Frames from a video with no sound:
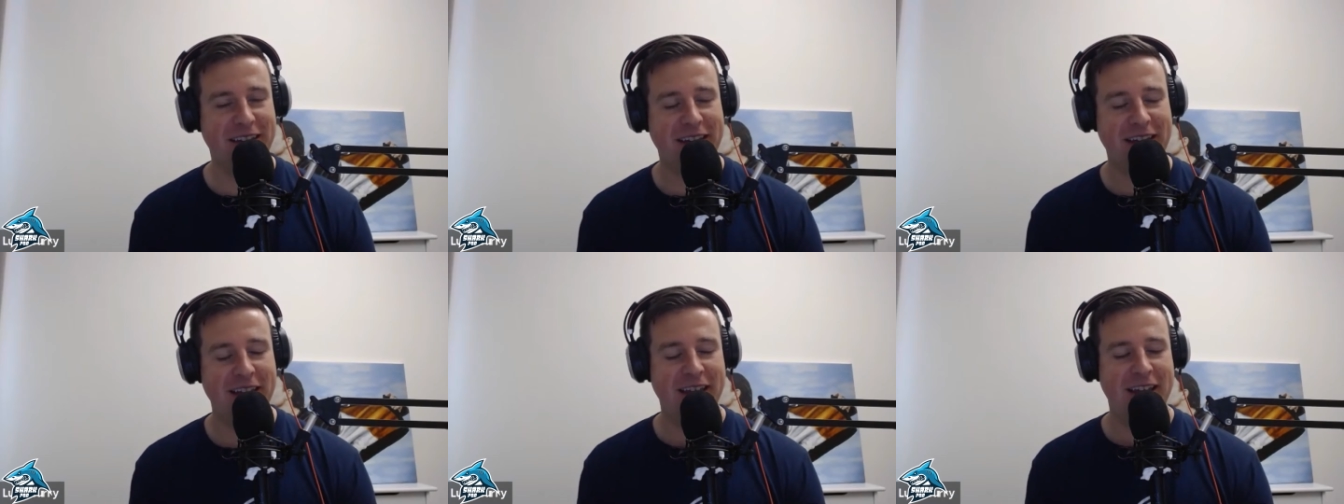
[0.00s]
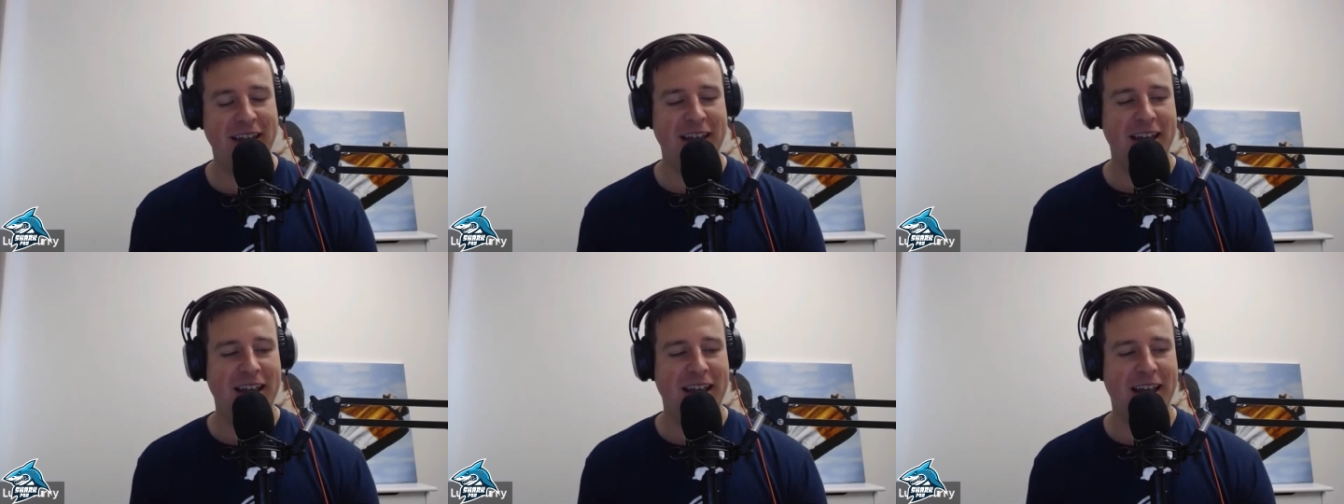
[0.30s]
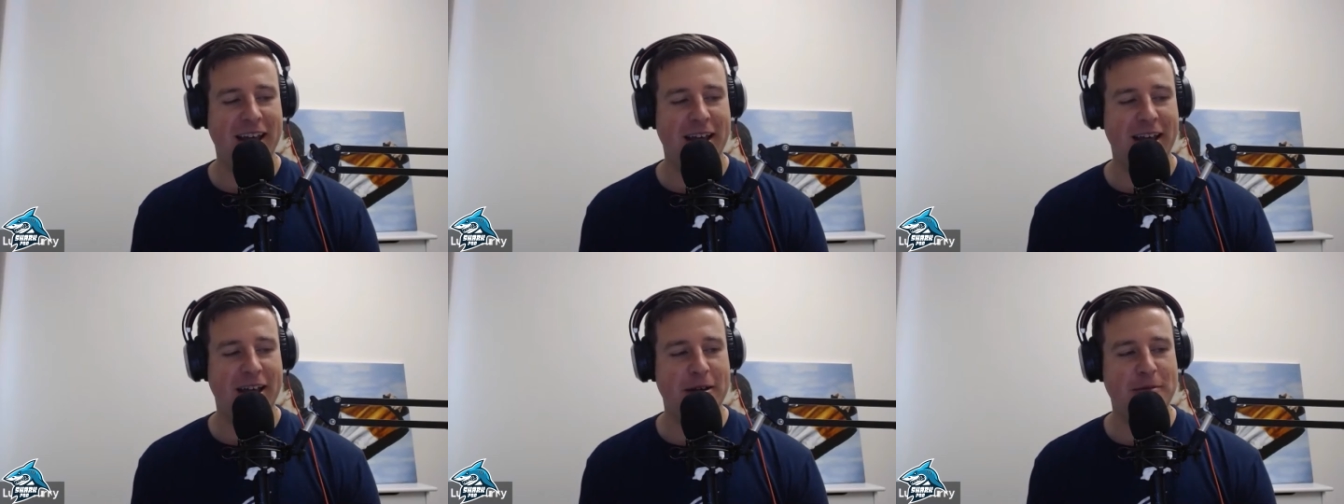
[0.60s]
Mm, yeah.
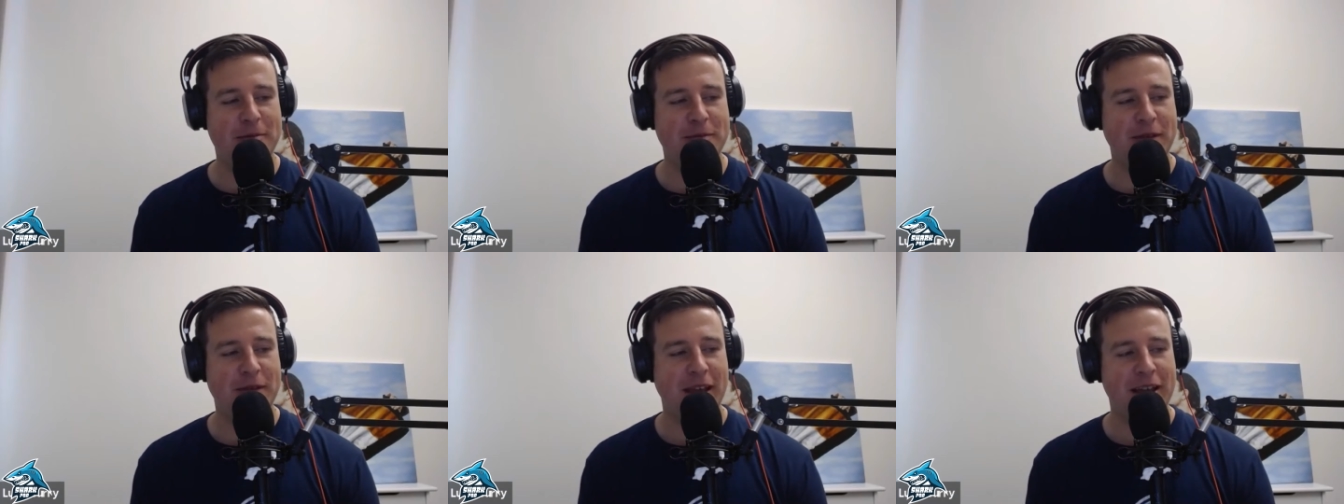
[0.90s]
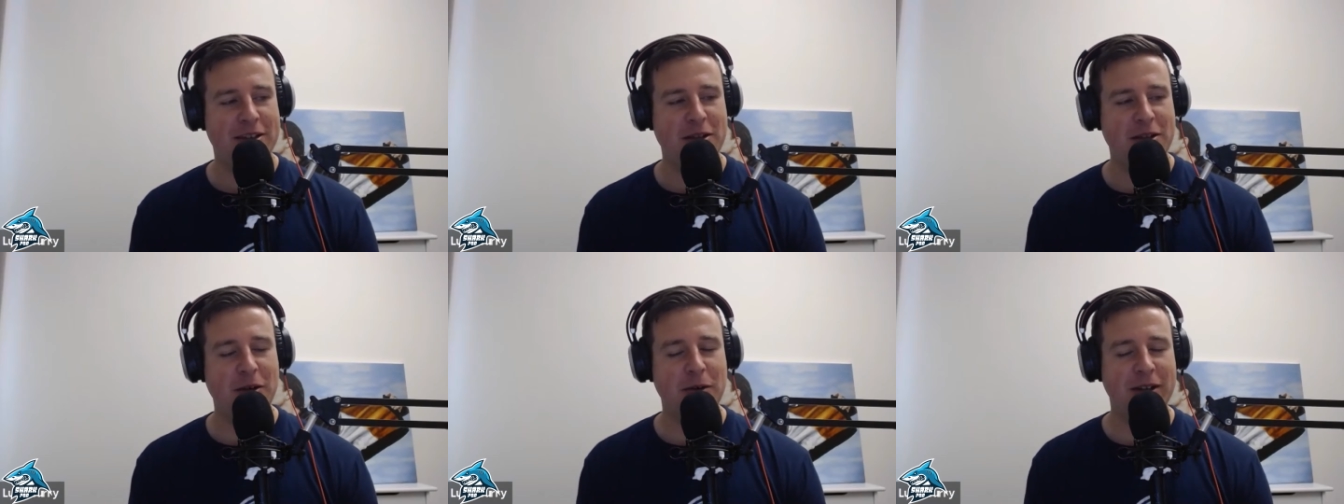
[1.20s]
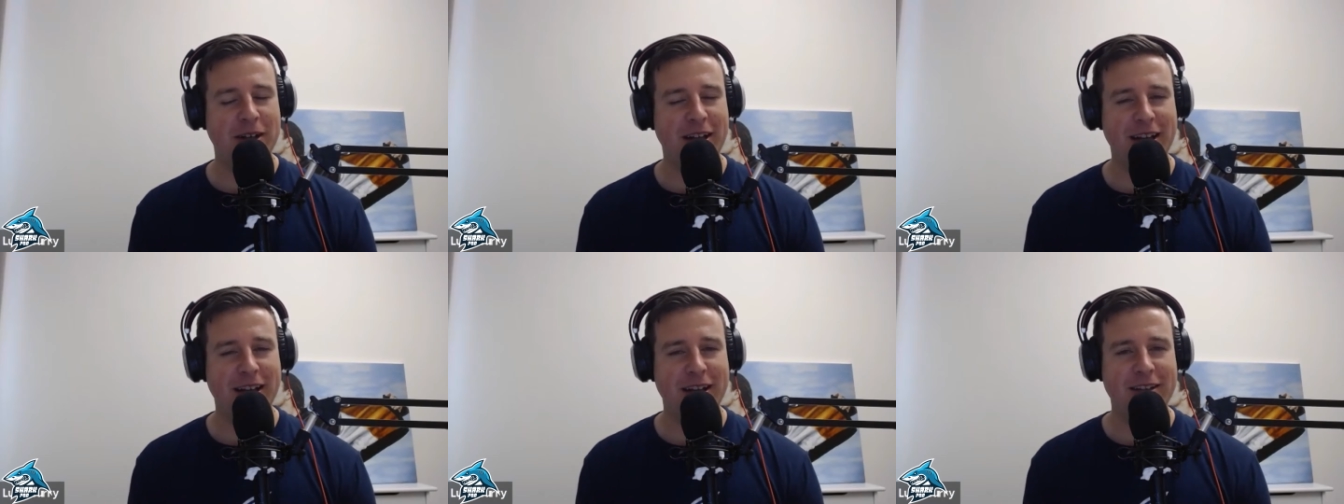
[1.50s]
Um, so
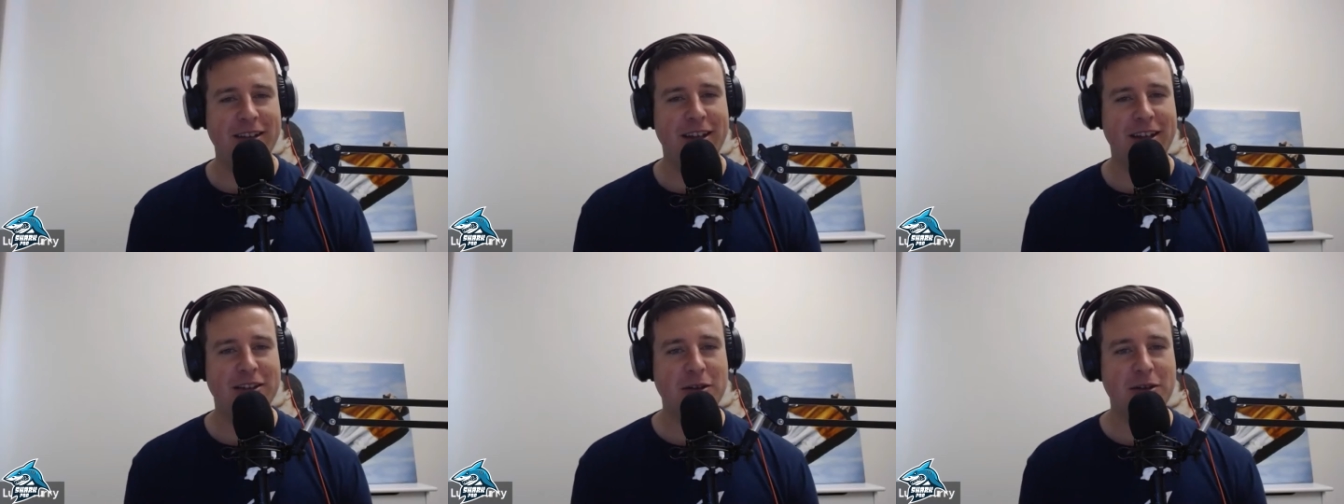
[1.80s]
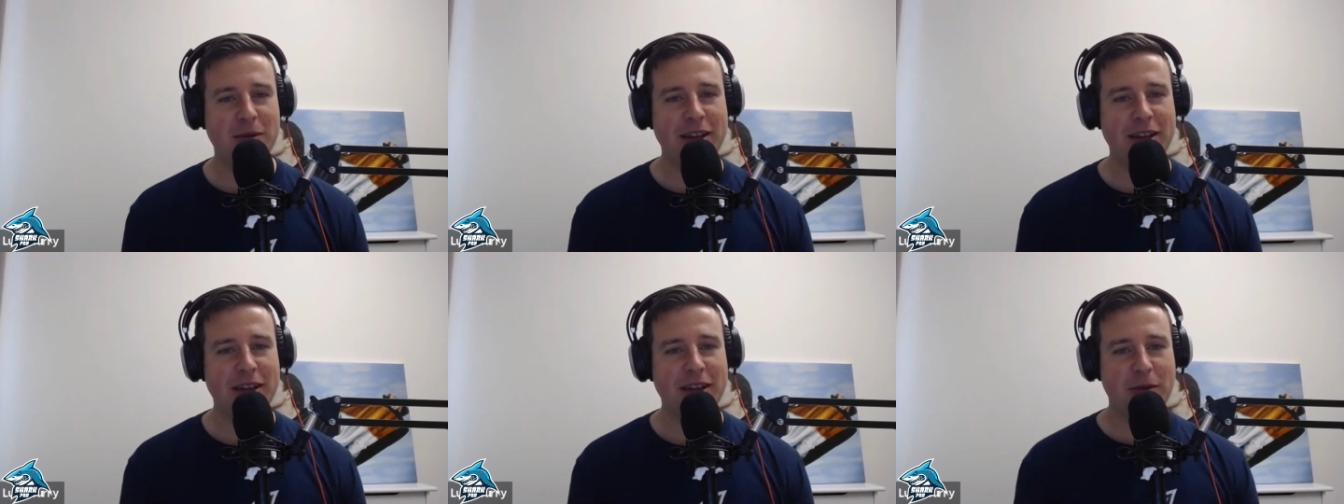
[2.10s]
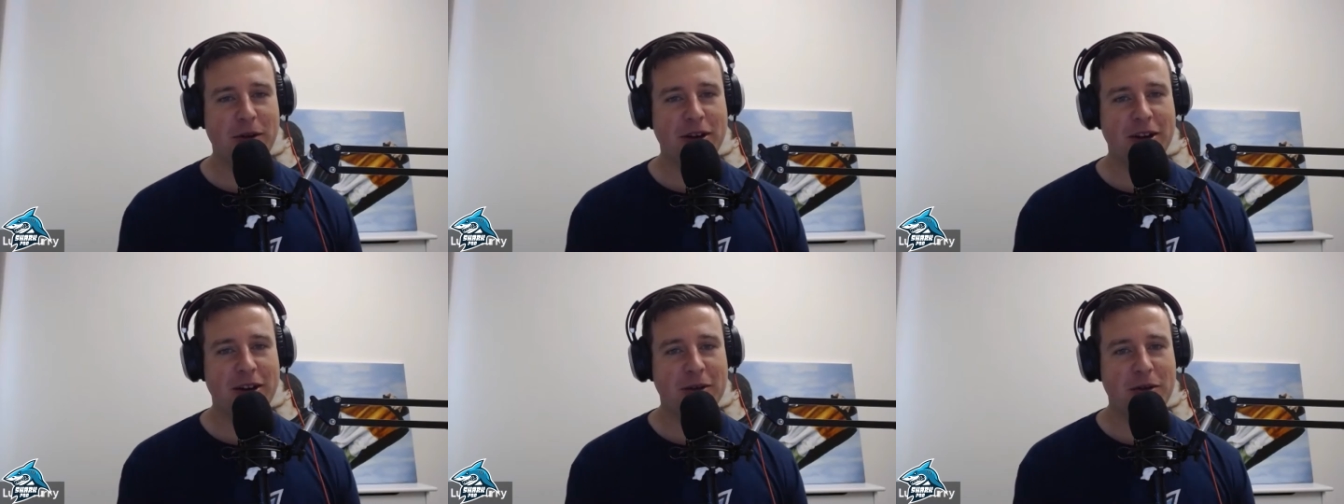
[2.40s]
it's, it's something that
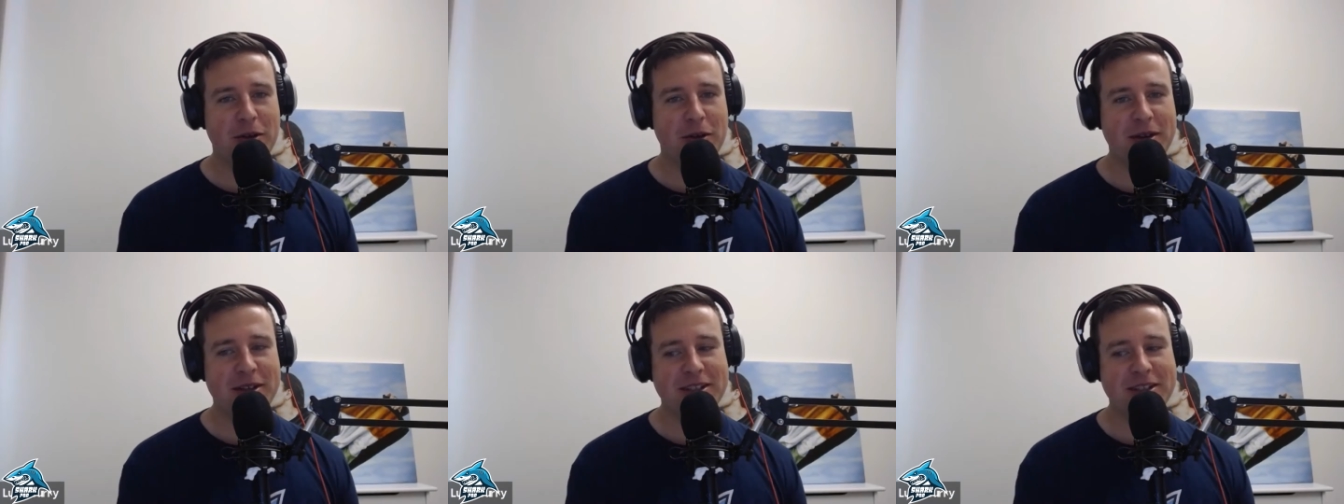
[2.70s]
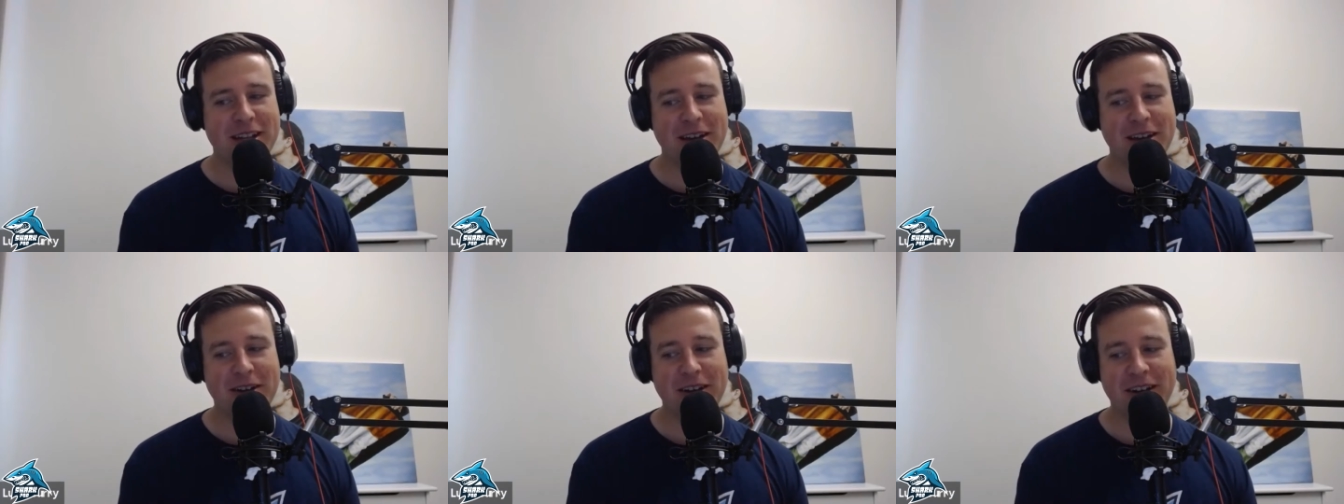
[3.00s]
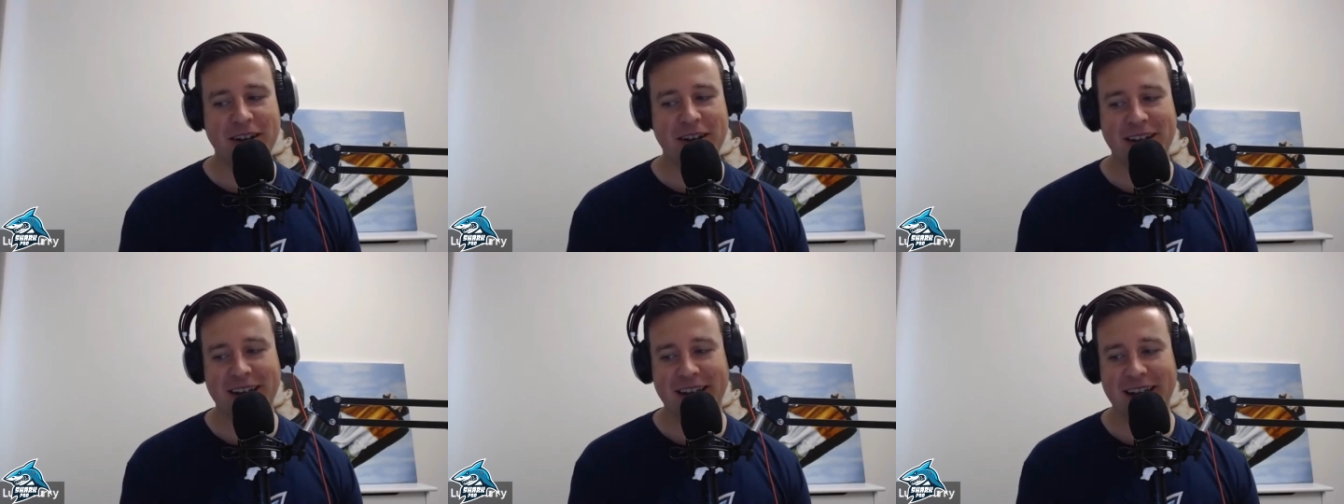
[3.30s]
we're, we're missing out
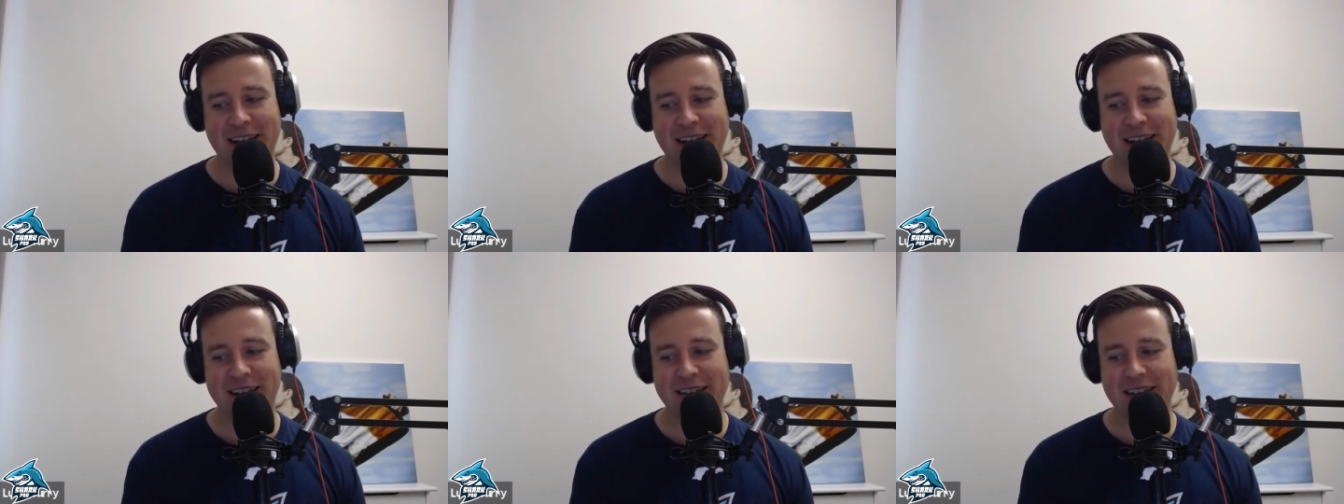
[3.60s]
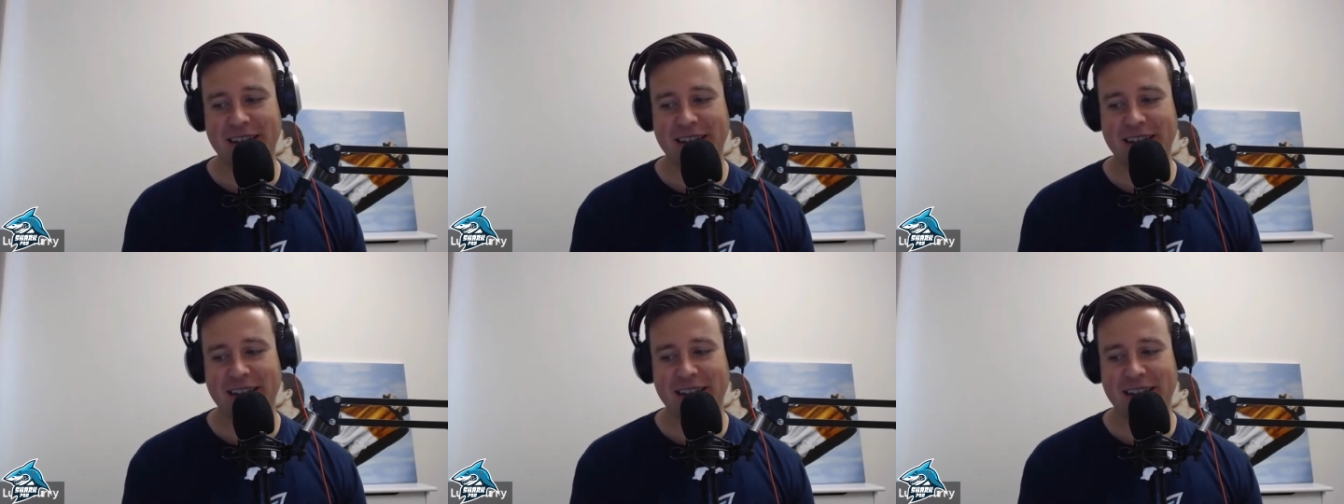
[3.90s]
on uh,